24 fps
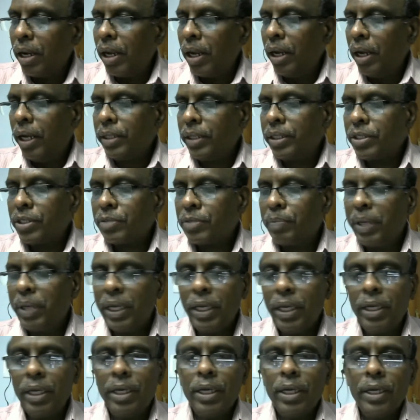let us
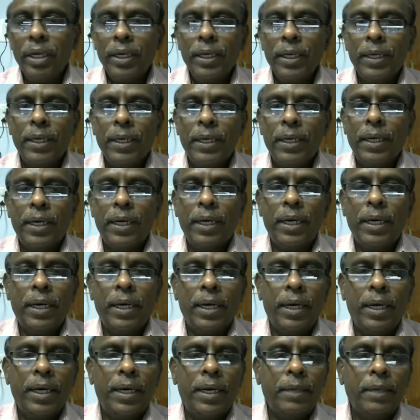begin
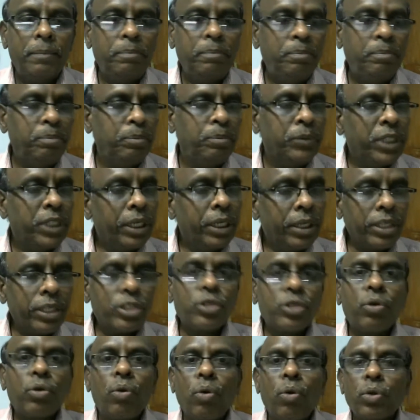uh, the
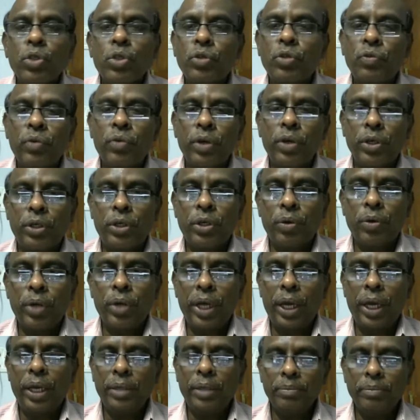discourse for
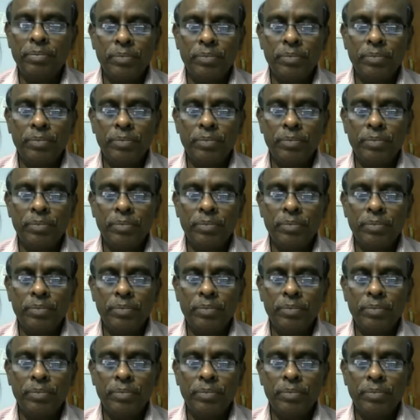today